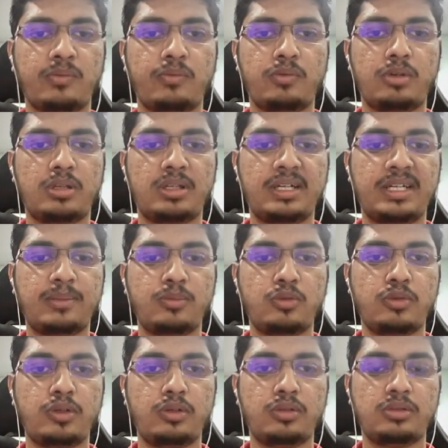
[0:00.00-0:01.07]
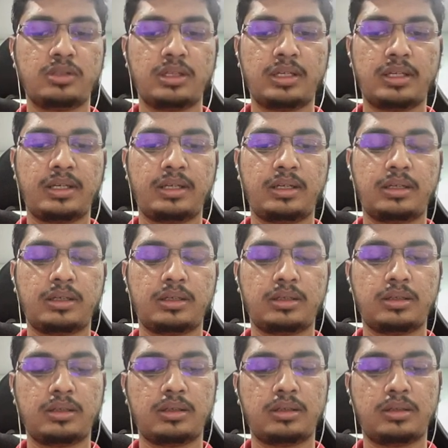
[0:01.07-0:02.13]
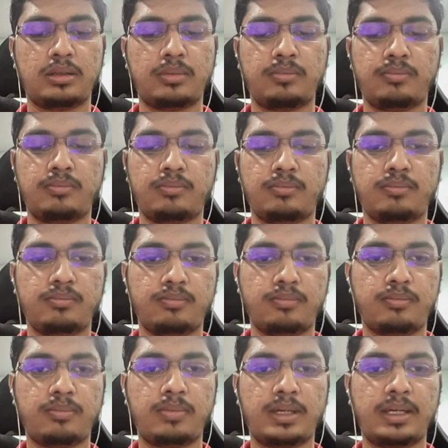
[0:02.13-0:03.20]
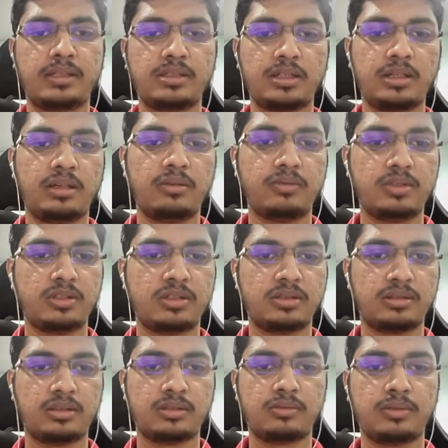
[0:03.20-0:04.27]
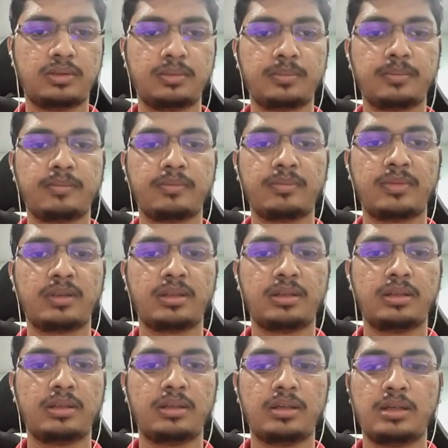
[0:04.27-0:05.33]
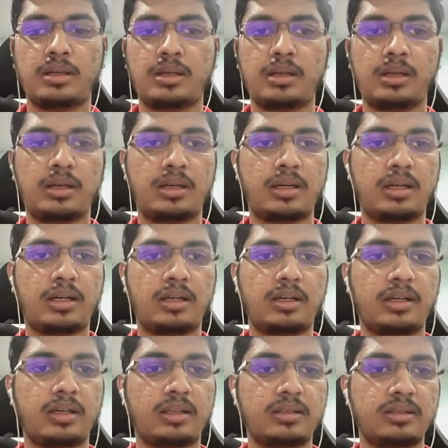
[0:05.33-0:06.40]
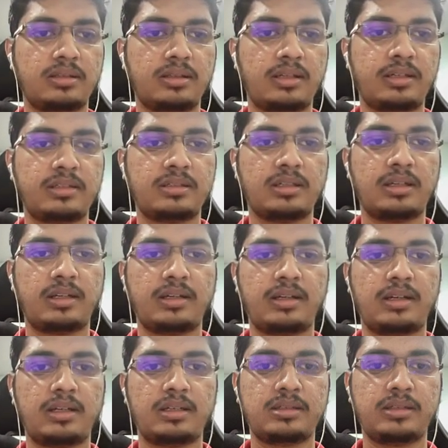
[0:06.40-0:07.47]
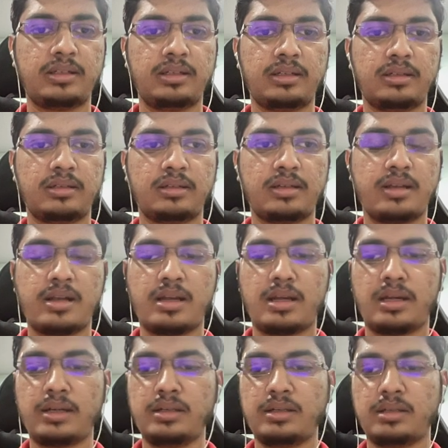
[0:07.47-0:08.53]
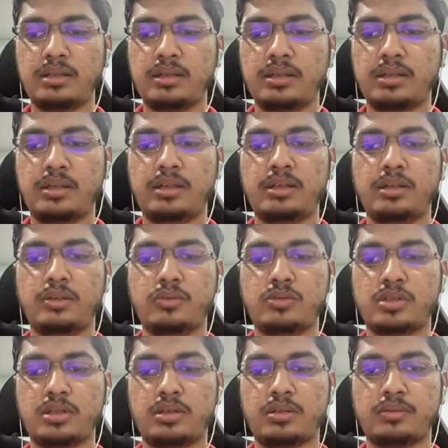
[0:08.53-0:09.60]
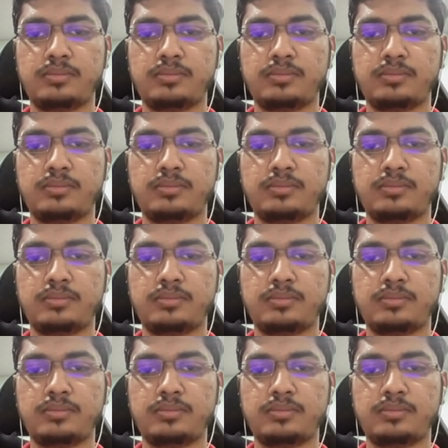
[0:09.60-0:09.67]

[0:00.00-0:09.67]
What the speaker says: For that I'm going to select pie chart, which is this one, and again let's select dataset and create new chart.